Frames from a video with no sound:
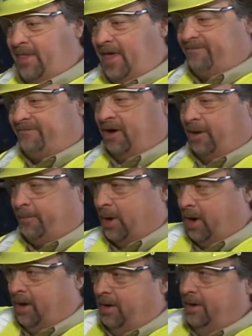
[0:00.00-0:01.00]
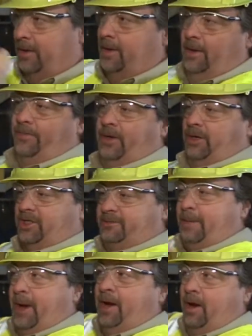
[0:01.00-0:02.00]
can get pretty complicated, but
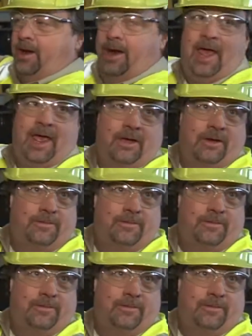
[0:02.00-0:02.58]
it's fascinating